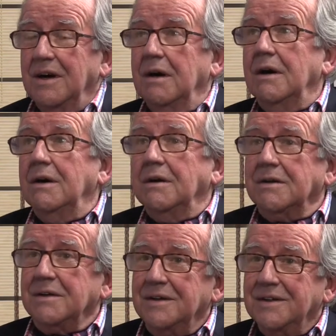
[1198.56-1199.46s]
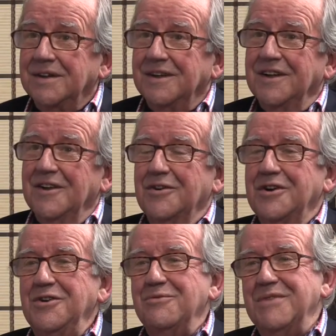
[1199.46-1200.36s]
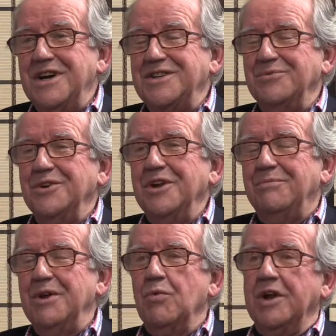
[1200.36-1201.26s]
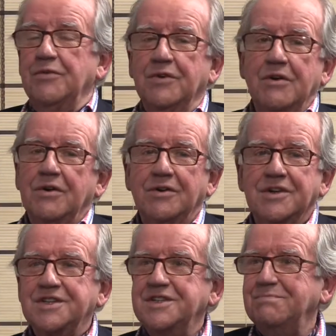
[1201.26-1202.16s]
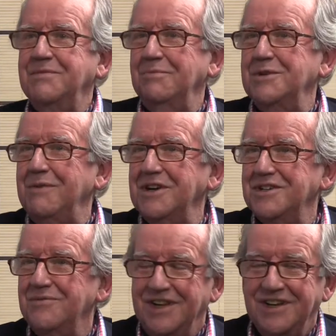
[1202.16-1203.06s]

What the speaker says: Oh, Can you imagine? Wouldn't it be wonderful? Go along and spy something.